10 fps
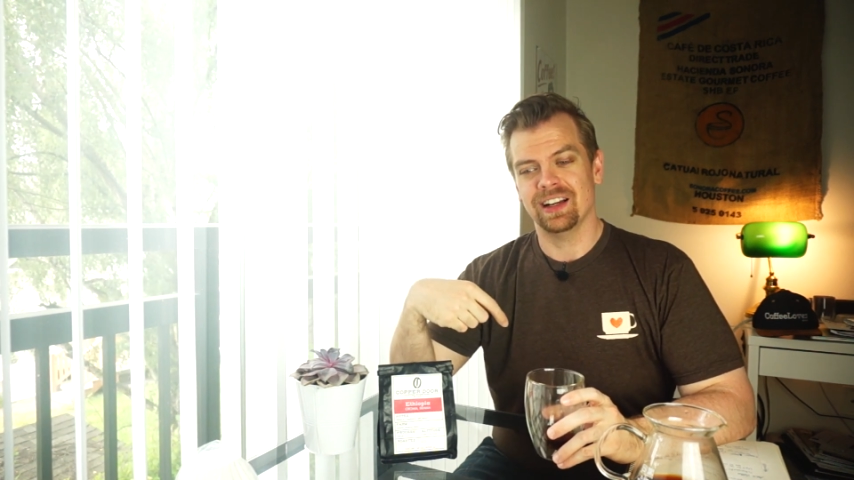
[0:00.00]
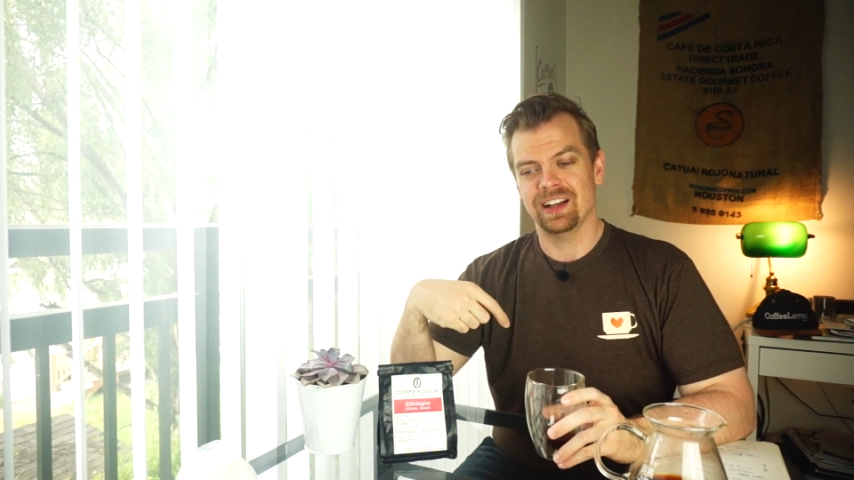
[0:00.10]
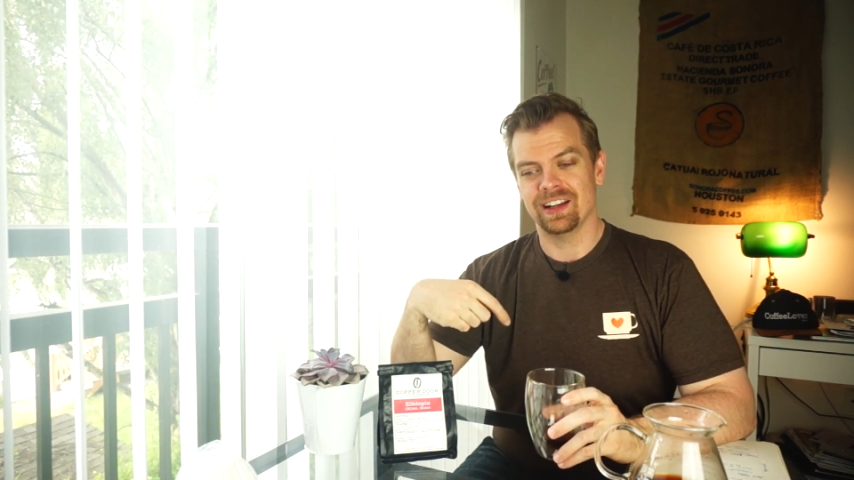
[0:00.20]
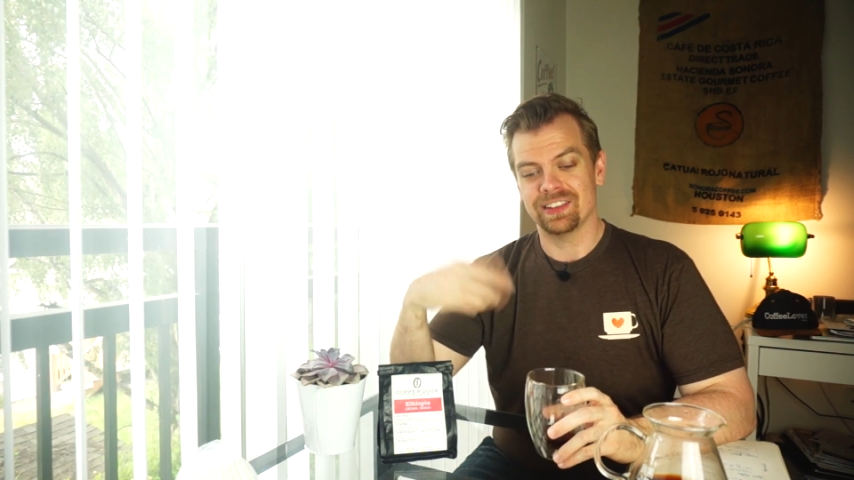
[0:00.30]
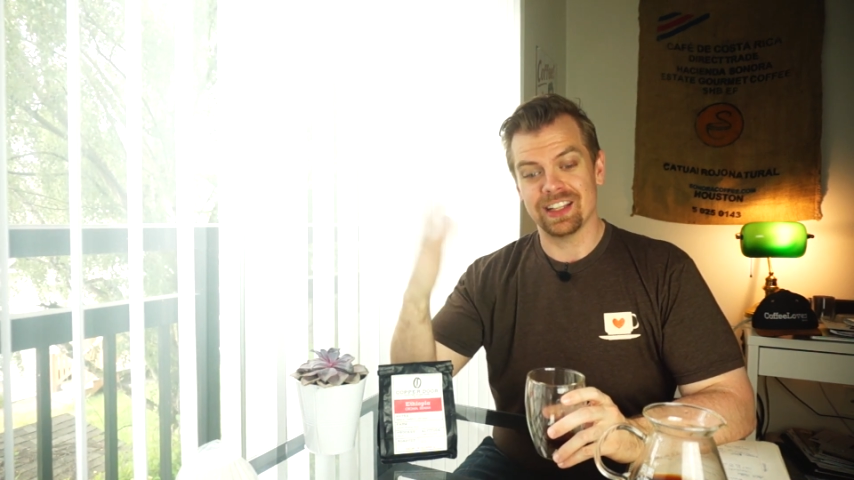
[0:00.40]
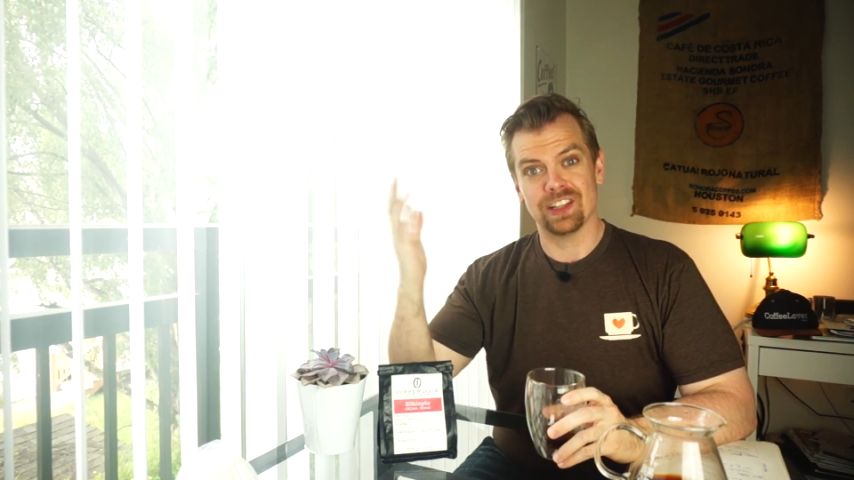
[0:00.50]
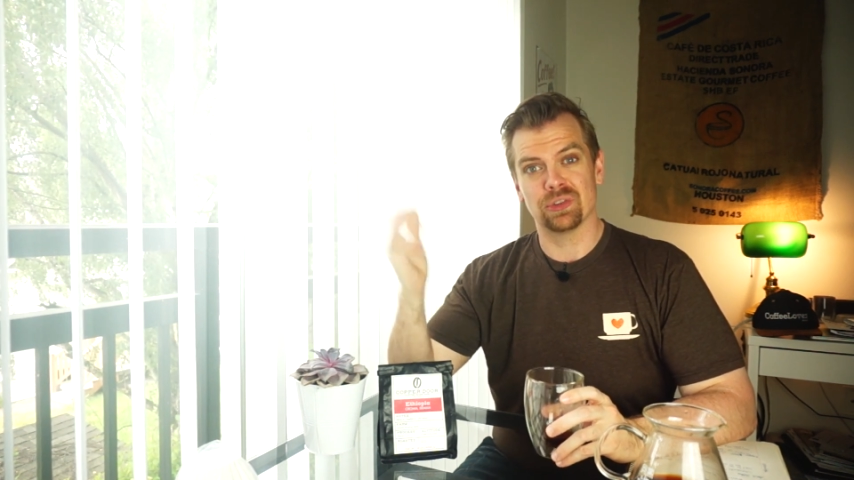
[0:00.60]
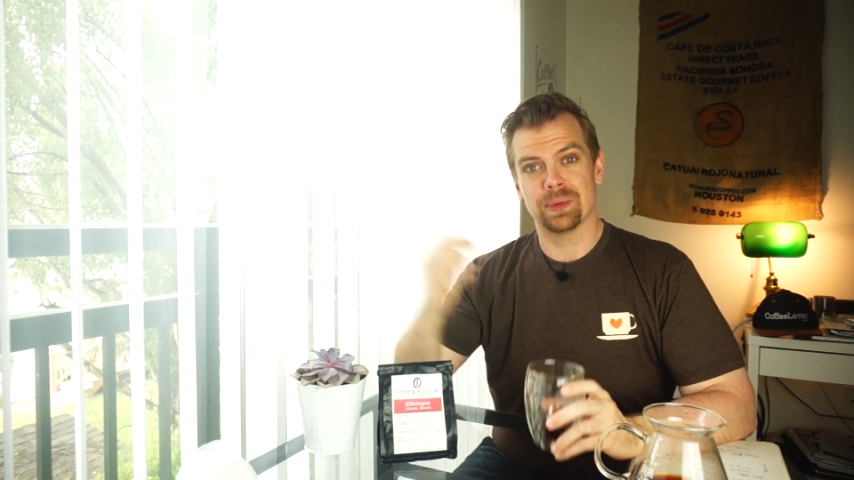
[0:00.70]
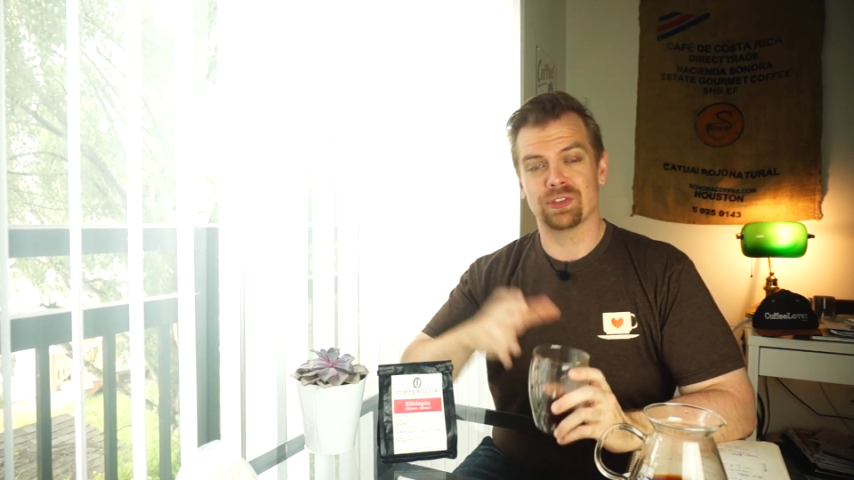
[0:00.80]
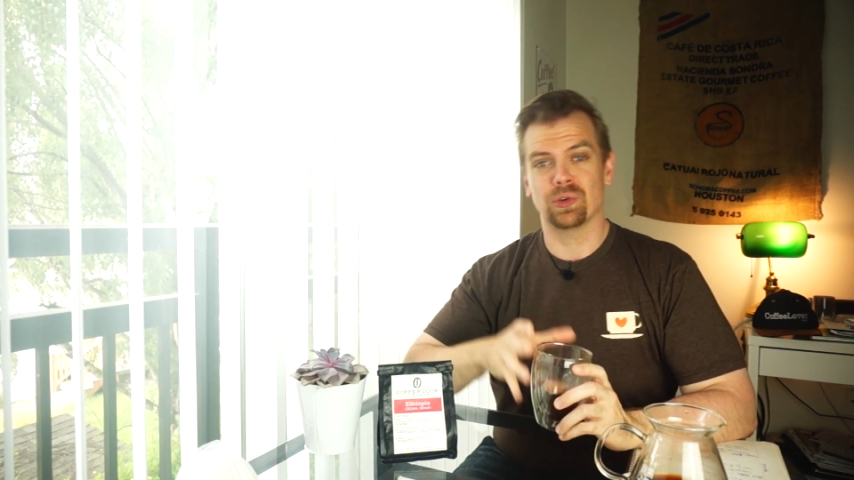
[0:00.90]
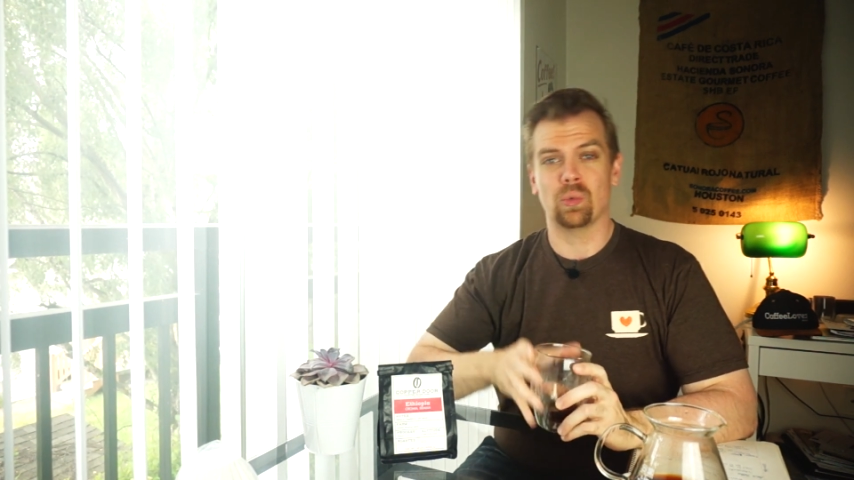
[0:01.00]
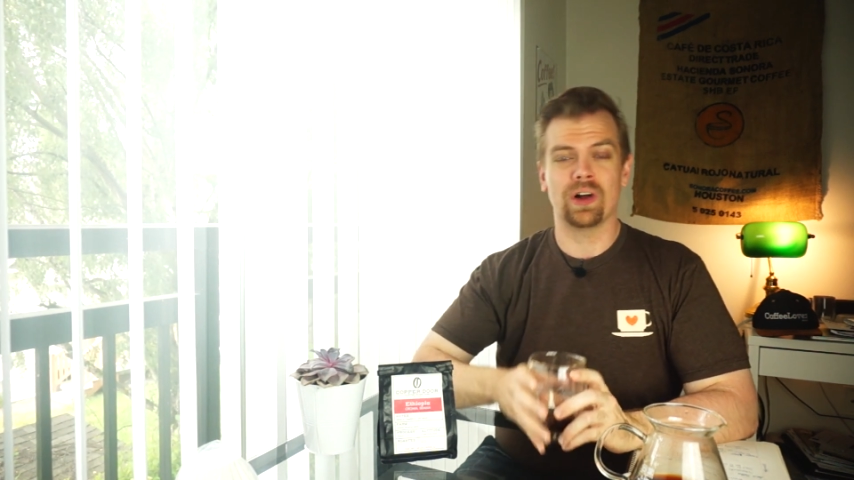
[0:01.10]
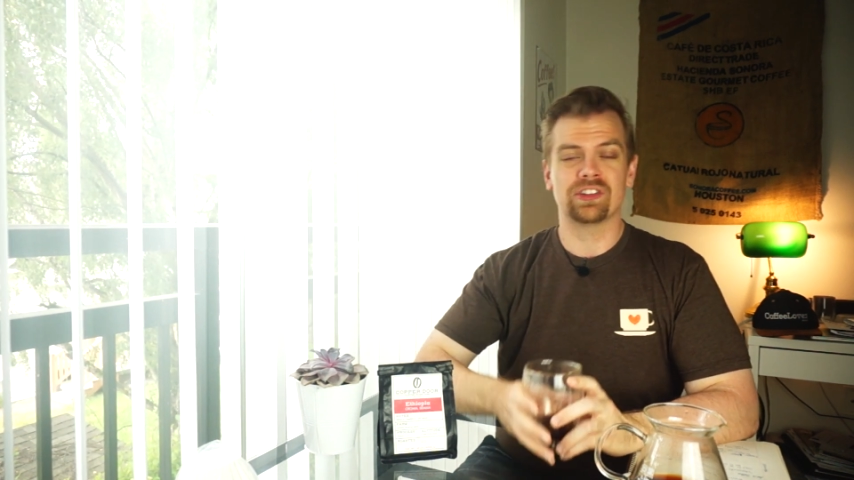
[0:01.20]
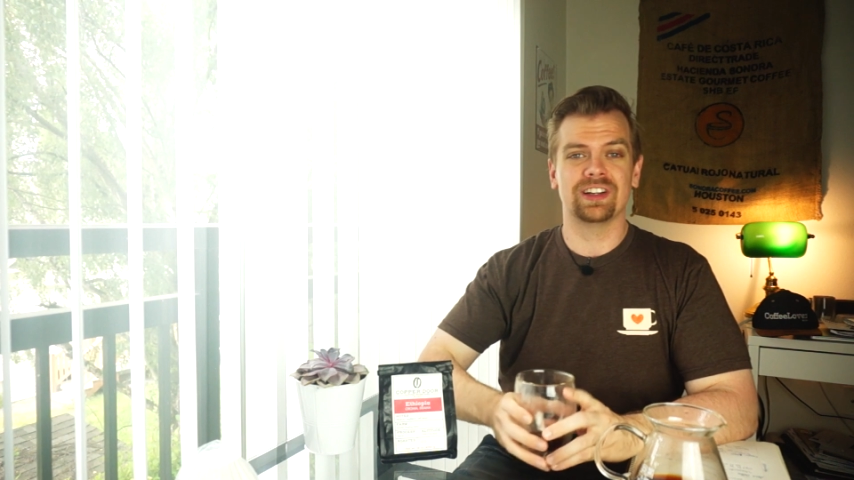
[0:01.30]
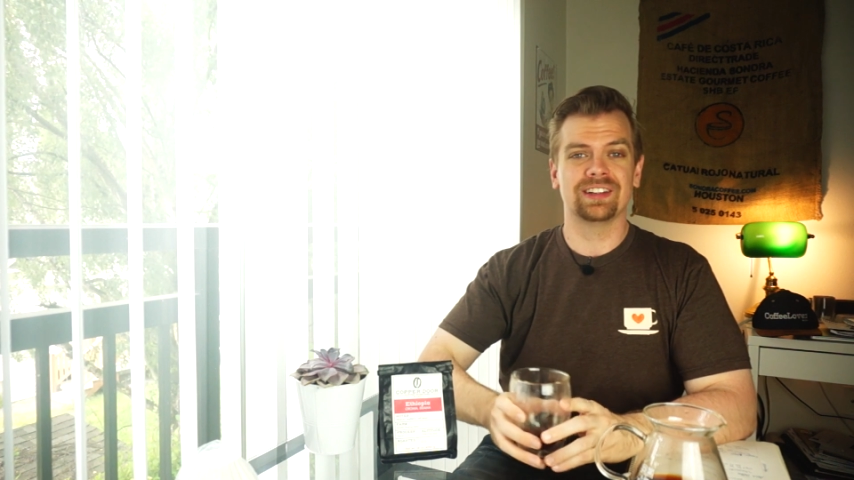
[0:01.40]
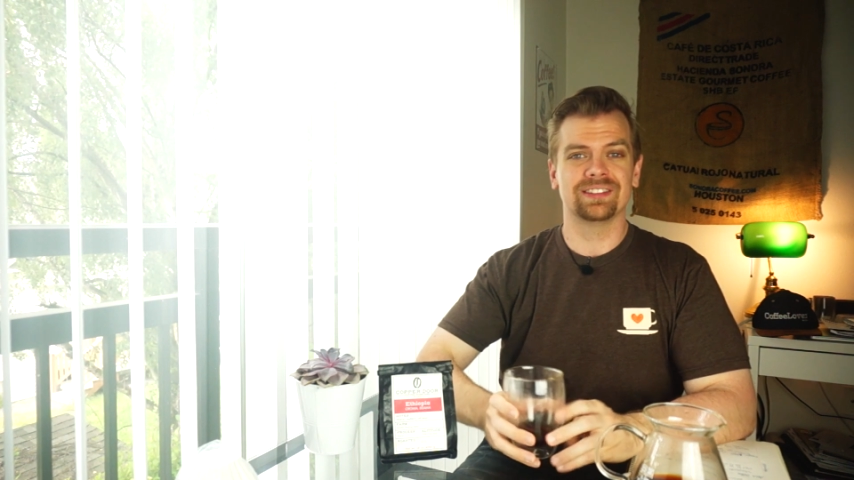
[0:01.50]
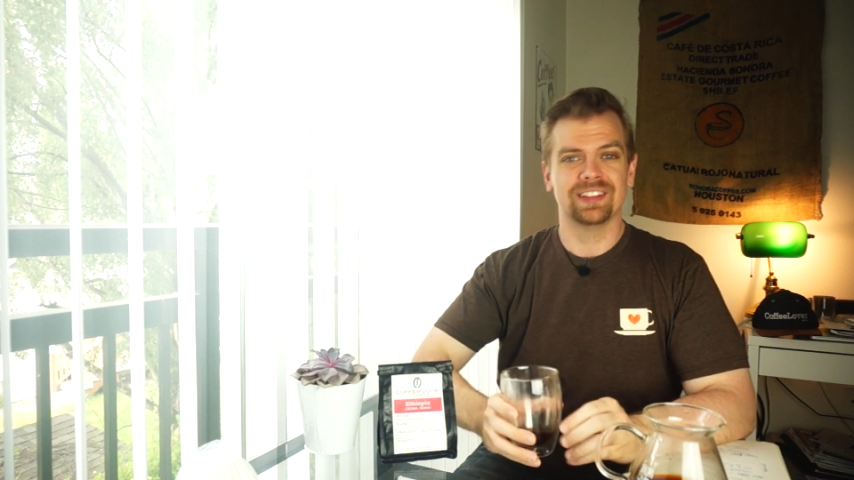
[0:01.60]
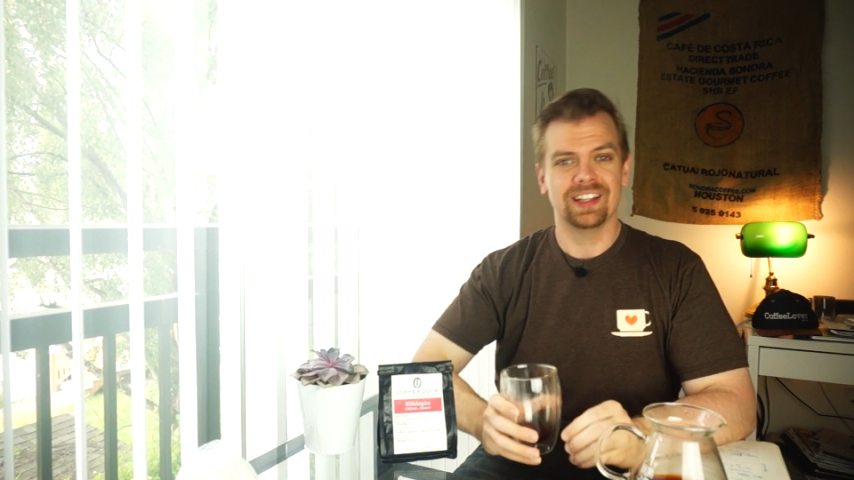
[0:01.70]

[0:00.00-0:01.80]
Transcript: Thank you so much for watching,